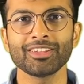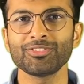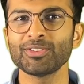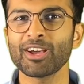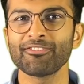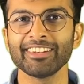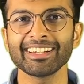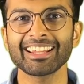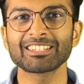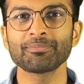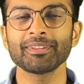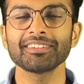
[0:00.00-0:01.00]
if you have little
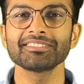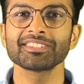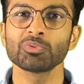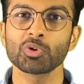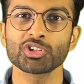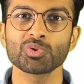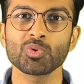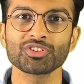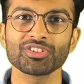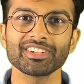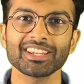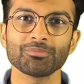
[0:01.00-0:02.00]
experience in what you
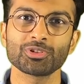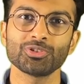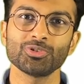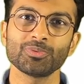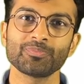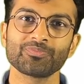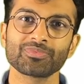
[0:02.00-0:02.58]
want your team to do.